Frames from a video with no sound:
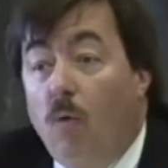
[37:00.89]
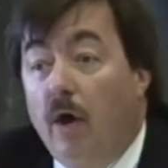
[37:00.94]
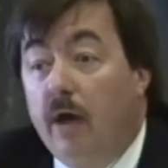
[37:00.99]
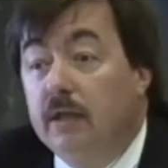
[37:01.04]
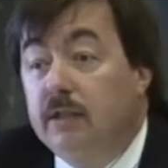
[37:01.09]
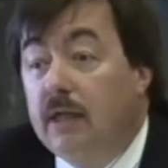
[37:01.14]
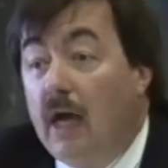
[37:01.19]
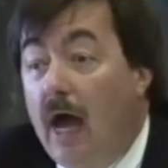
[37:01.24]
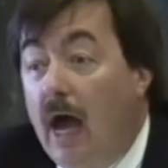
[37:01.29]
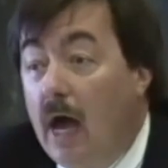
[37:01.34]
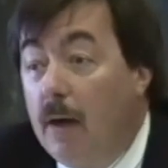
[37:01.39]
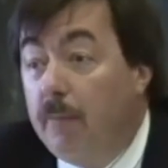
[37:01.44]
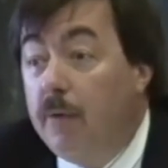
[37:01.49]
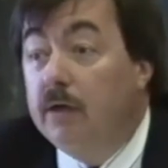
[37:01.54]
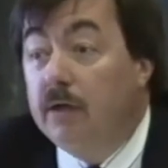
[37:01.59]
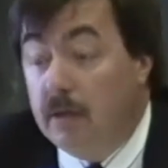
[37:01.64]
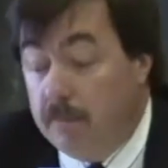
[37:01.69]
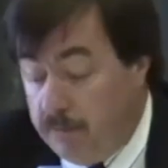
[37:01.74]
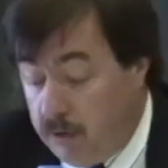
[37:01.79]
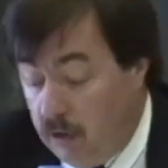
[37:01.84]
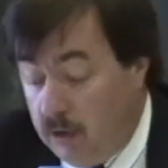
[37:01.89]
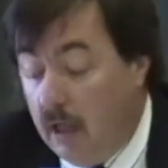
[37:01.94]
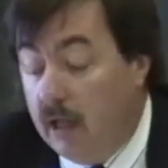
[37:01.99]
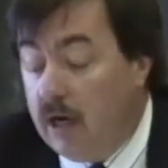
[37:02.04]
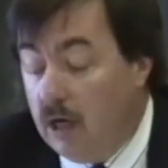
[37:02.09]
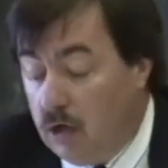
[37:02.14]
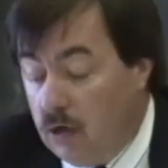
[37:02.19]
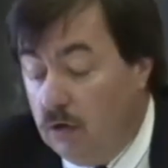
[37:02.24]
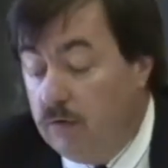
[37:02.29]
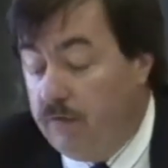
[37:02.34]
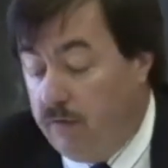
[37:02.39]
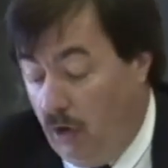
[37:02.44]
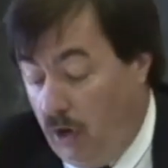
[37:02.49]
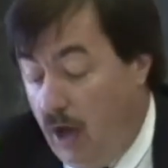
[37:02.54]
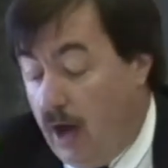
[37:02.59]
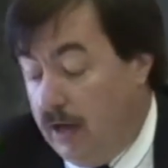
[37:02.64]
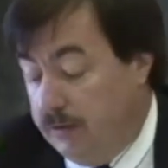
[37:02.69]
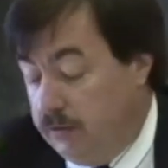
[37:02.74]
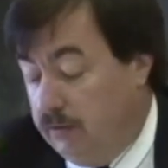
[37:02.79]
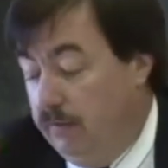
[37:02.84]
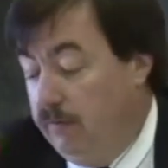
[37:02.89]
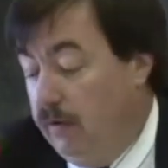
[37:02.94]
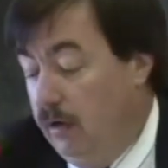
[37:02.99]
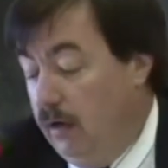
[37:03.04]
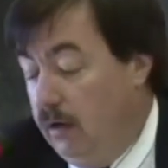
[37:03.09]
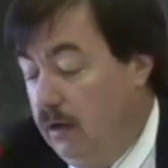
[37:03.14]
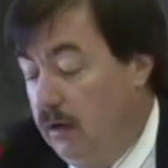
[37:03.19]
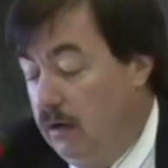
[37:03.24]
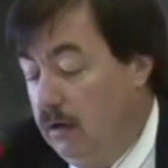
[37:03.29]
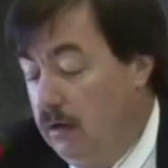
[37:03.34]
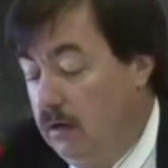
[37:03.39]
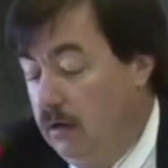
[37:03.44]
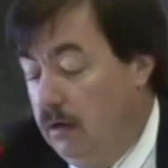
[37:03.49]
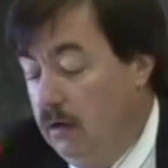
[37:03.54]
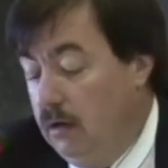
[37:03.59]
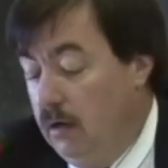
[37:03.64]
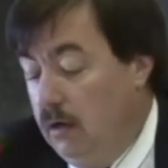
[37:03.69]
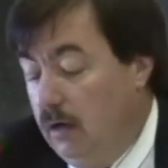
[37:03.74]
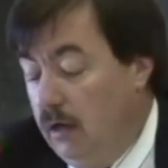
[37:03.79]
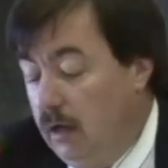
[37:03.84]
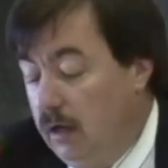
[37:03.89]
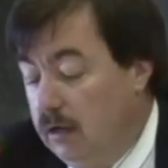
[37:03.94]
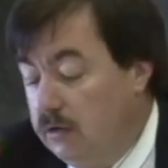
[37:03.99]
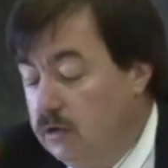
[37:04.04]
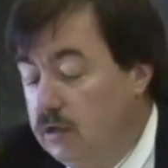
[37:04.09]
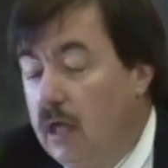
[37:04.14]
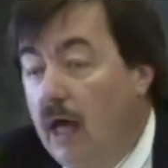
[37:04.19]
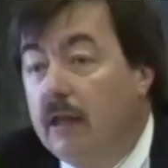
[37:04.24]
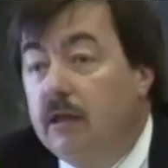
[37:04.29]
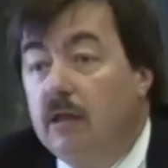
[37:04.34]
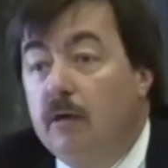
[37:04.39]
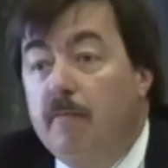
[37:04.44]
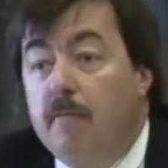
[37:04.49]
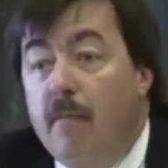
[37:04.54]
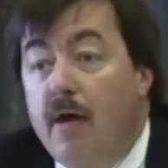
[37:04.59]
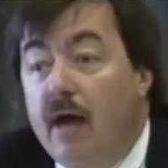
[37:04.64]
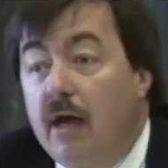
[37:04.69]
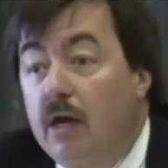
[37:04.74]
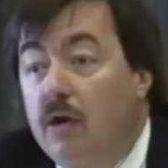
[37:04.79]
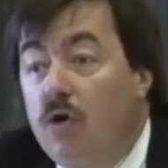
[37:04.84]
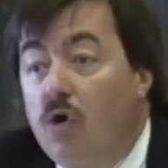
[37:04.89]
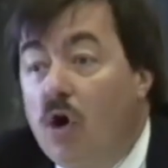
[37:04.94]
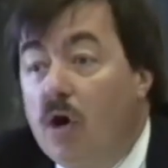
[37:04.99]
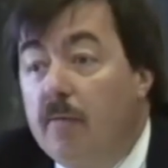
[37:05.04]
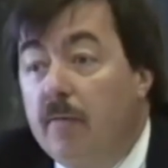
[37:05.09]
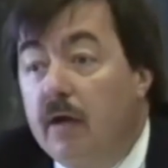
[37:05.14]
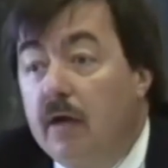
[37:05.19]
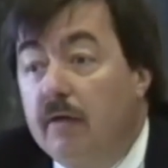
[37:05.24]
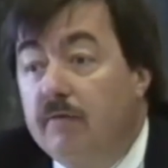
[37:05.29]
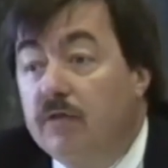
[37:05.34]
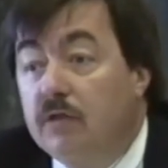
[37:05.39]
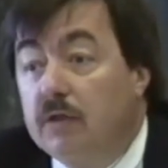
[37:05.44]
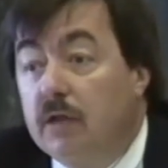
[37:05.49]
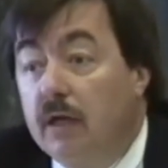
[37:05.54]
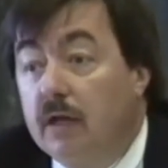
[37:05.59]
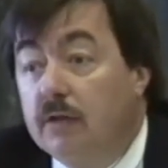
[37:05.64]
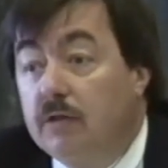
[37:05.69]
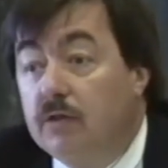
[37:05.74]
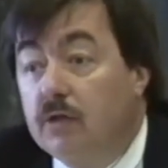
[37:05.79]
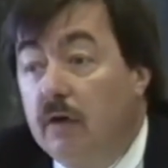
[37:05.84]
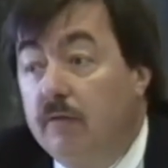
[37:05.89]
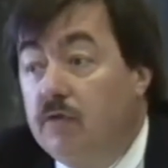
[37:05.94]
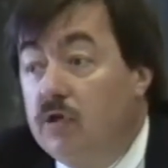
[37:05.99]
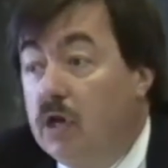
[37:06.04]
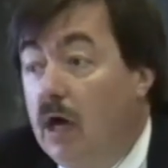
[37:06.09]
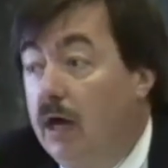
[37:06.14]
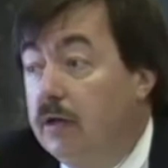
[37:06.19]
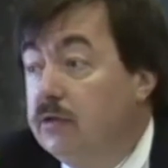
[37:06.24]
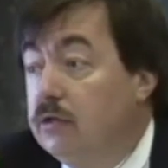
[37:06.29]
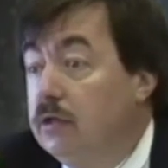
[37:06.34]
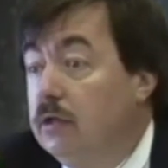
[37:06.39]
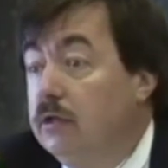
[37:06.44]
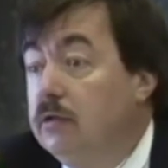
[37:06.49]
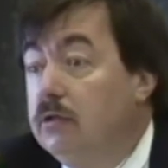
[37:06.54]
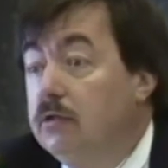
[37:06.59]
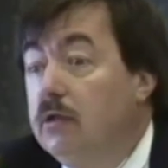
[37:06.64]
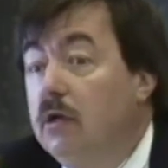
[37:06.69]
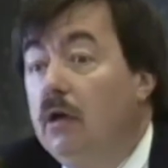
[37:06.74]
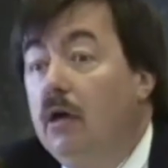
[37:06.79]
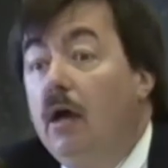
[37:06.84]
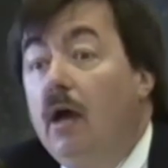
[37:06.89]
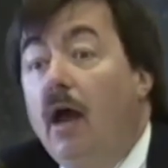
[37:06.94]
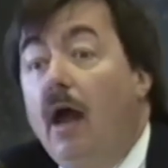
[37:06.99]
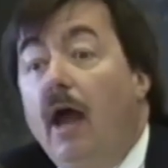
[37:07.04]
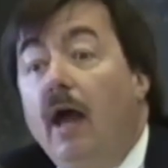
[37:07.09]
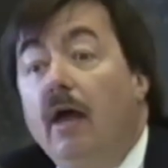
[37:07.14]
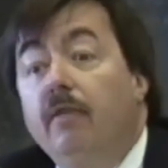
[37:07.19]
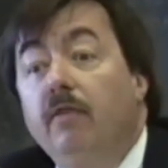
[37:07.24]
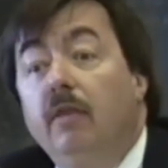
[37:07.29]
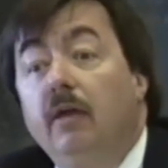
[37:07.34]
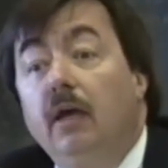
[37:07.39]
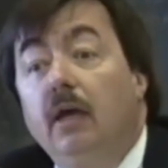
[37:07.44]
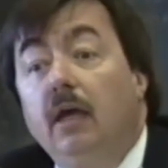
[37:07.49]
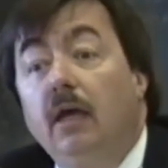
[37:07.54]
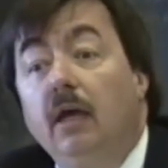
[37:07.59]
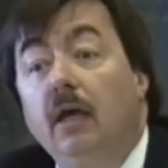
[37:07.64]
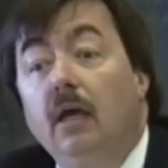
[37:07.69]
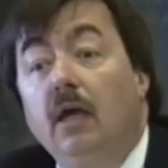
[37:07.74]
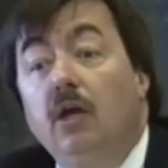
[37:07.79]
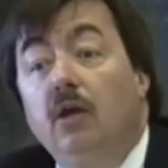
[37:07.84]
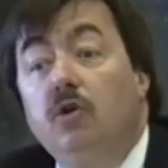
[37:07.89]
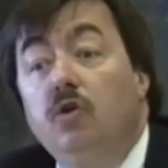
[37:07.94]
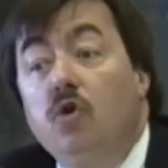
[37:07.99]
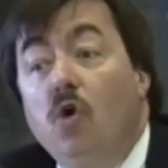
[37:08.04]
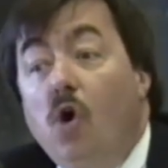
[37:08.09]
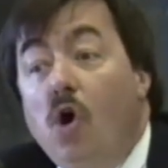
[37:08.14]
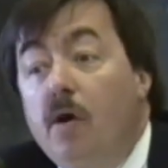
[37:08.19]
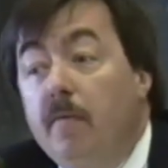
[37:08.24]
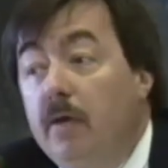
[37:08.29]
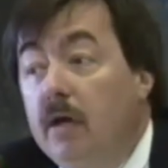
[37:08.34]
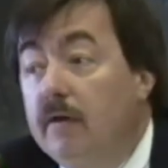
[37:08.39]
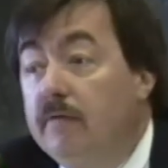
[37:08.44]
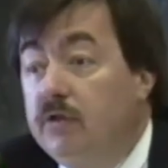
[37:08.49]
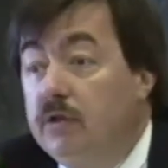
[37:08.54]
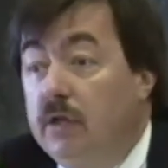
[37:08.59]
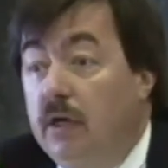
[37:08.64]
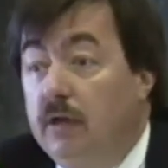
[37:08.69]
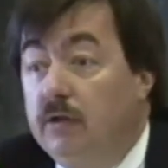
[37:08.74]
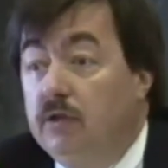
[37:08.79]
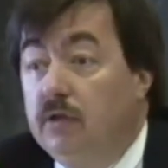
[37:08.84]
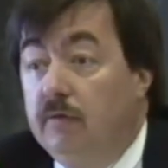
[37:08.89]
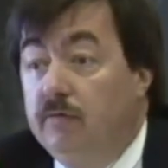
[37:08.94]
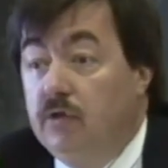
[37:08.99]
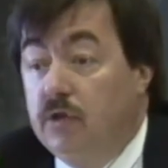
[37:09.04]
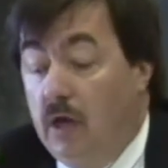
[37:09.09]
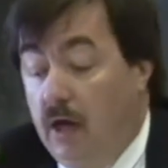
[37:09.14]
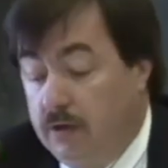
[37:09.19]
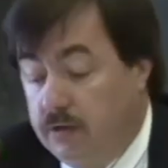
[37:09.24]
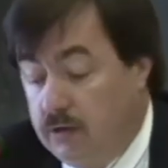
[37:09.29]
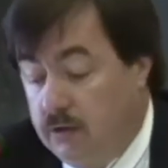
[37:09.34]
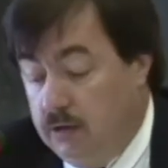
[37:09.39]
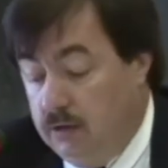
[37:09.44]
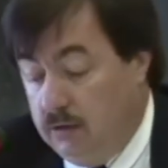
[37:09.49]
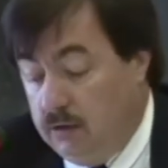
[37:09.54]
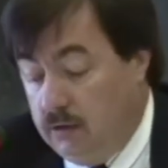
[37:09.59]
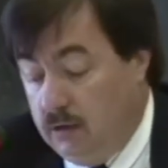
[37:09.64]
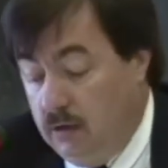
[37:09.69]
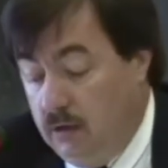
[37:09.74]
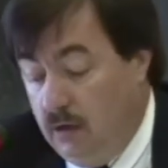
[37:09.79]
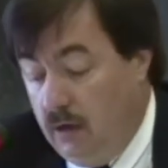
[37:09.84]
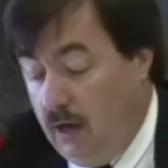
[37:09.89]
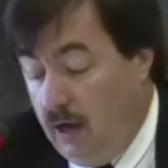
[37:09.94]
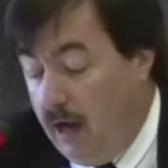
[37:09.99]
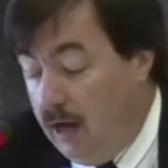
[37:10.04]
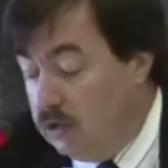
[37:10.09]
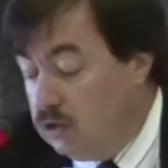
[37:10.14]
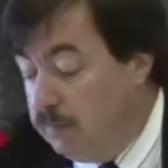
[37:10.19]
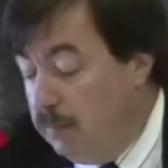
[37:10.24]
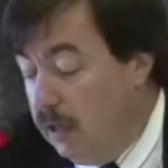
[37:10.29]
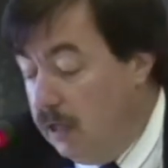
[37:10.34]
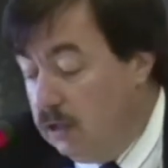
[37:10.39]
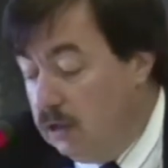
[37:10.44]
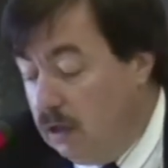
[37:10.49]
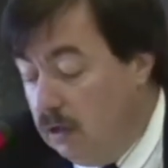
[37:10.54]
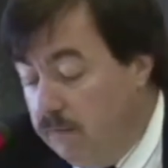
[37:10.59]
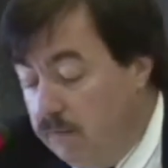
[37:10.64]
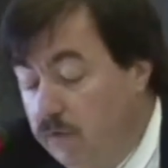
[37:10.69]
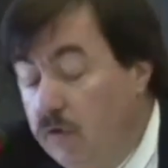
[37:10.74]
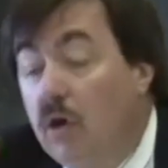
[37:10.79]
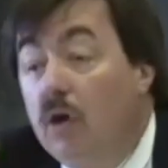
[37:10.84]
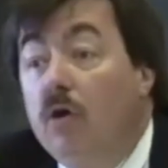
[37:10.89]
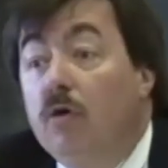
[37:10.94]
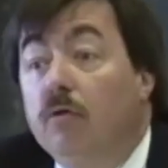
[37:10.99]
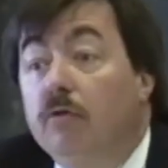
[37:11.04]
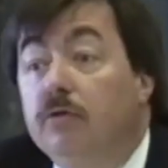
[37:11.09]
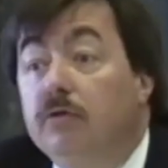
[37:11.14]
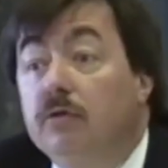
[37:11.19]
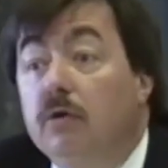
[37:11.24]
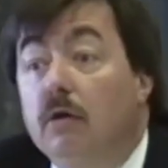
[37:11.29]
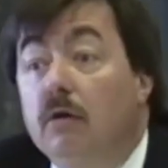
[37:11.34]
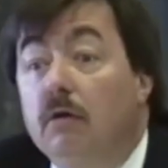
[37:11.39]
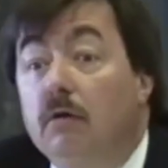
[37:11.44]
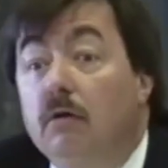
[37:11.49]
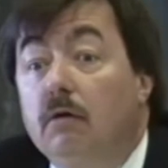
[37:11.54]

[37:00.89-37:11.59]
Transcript: what has happened in political philosophy is that the metanormative sense of justice and the normative sense of justice has been confused.